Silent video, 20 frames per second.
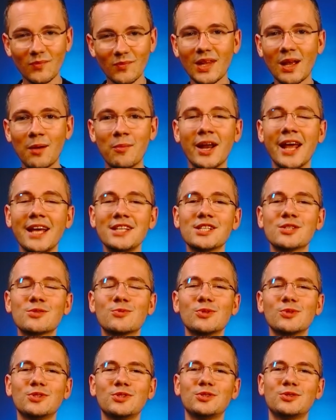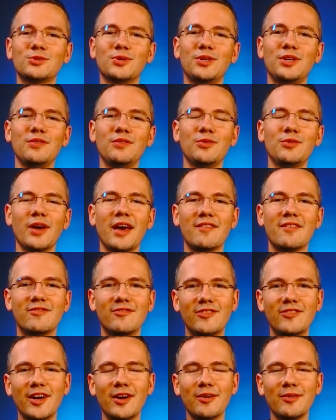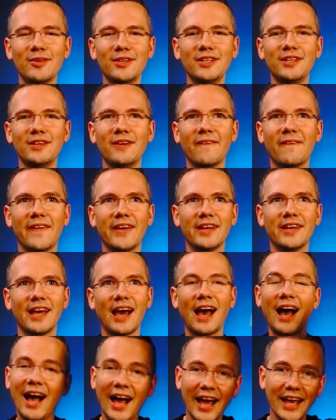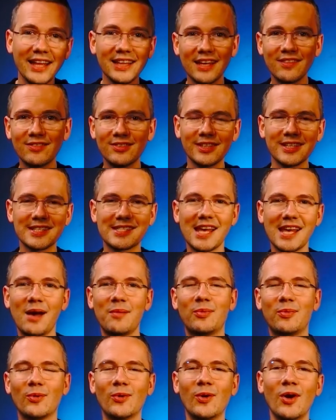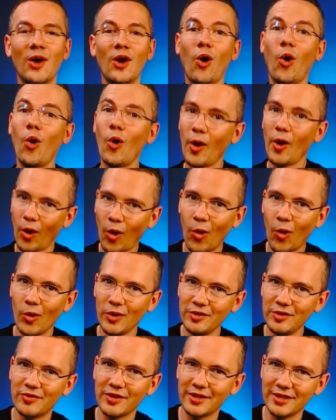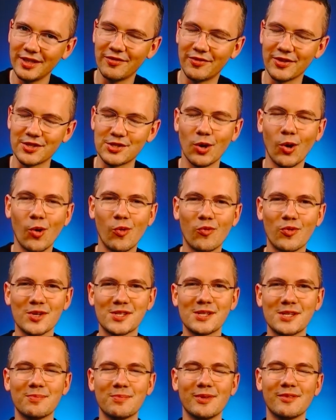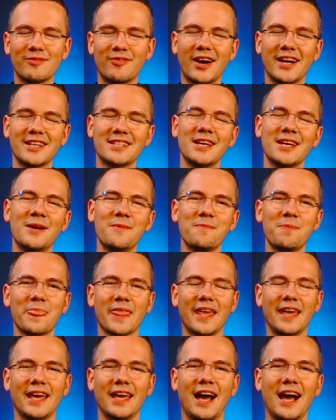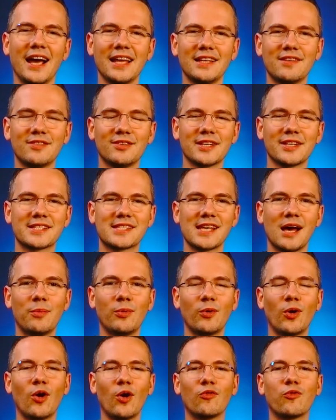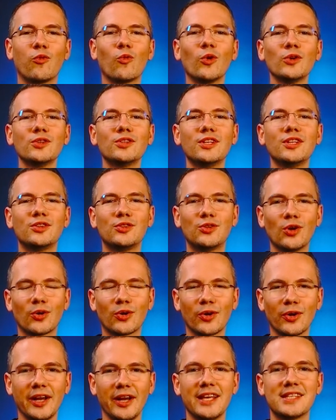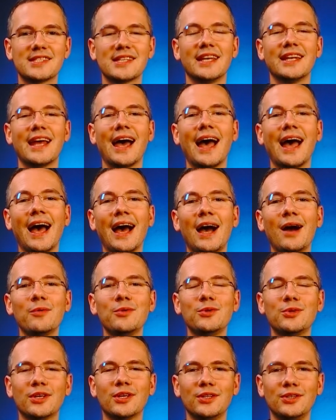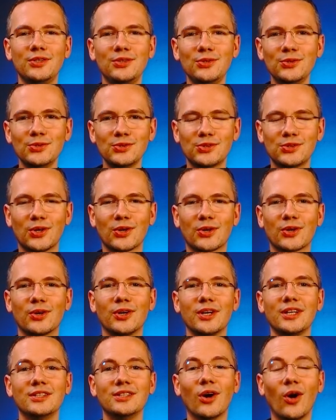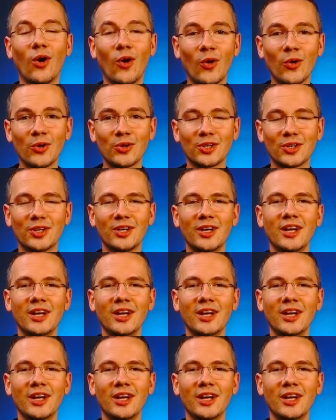but I just wanted to give you a very high-level example, or even if it's oversimplified, a high-level example of what the Docker is and how you can use Docker in order